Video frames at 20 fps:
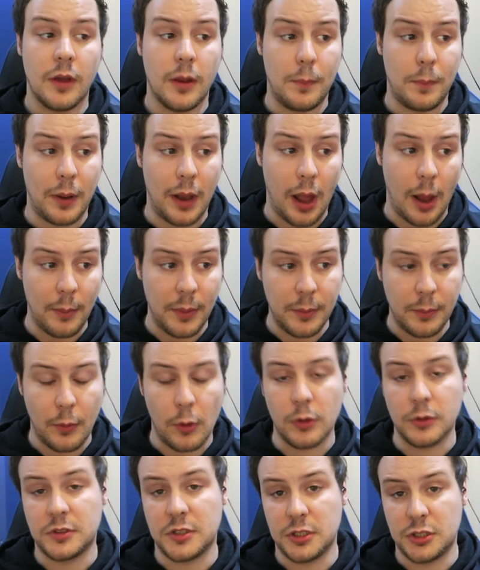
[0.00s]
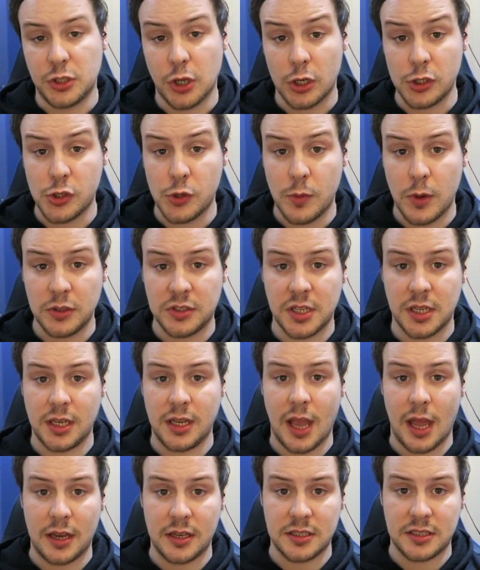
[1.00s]
What was it? Josh almost said
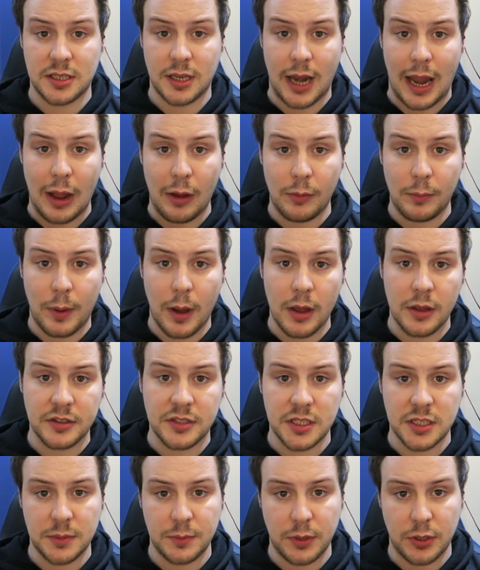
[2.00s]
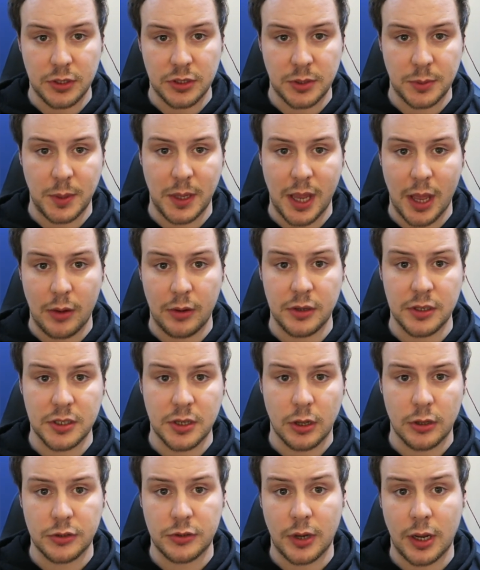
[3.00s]
he had to sit out part of the season because he was being held on his
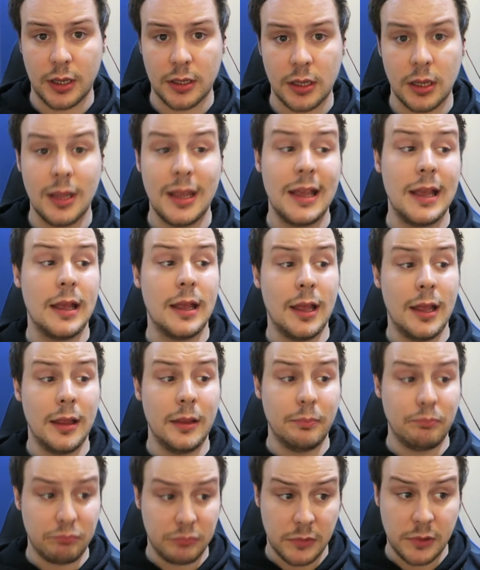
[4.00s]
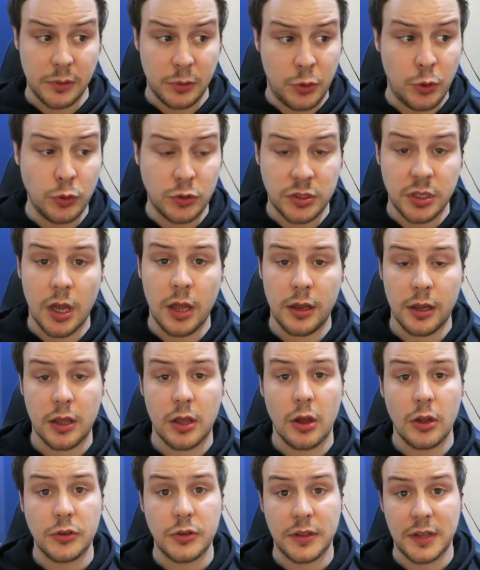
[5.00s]
contract. You sign the
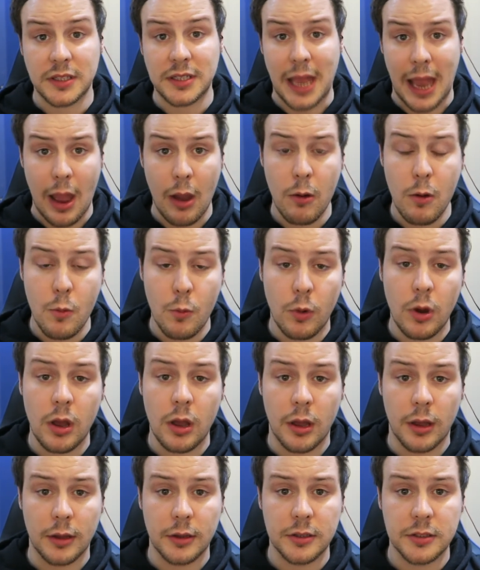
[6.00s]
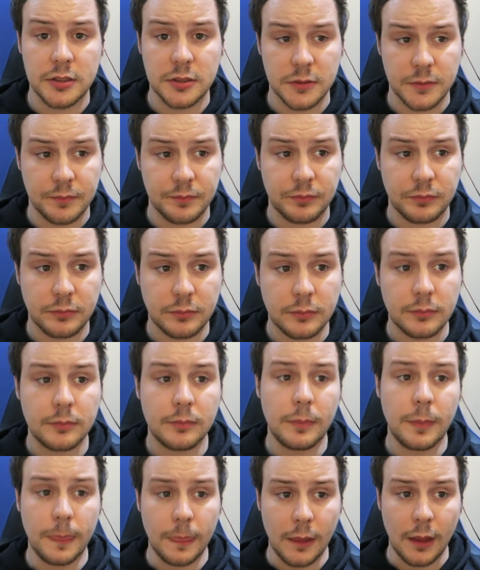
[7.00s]
contract, that's how it works.
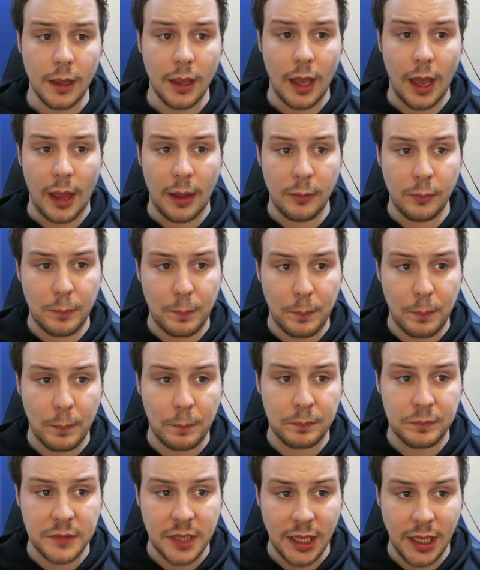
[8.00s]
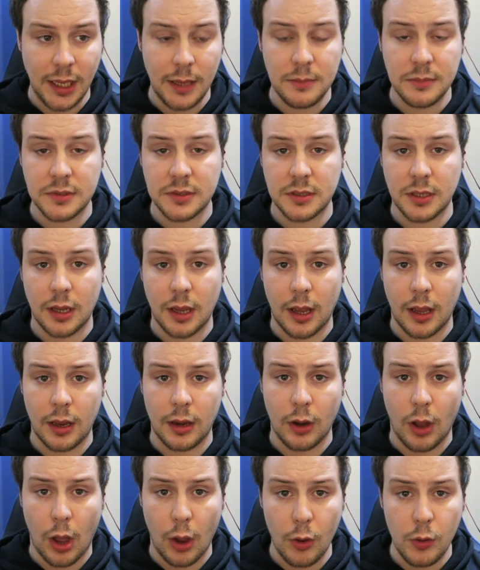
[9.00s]
And teams
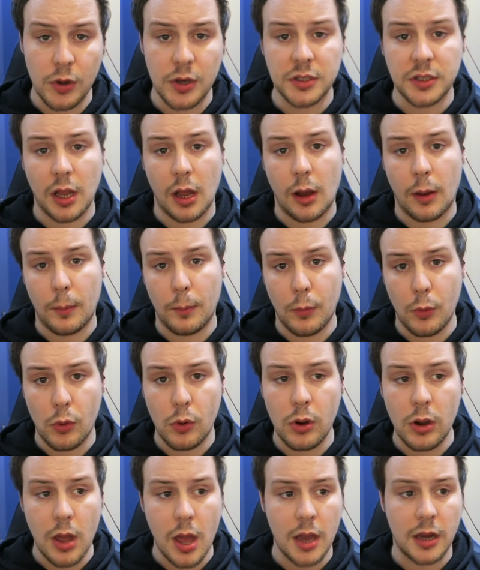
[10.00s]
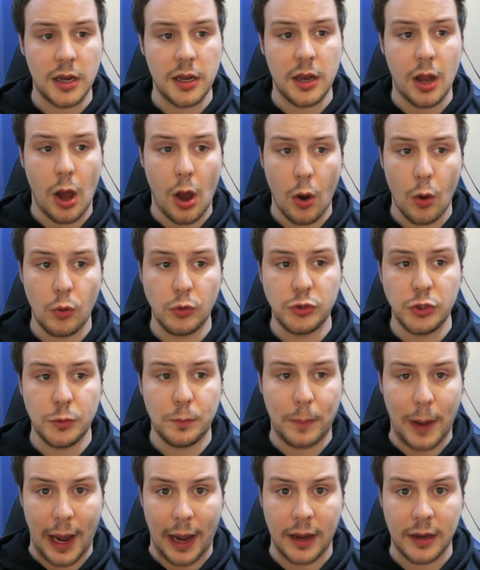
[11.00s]
and owners are more likely to hold you
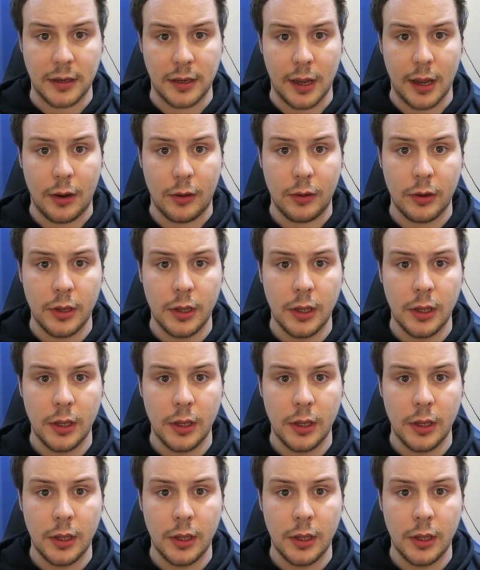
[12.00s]
back now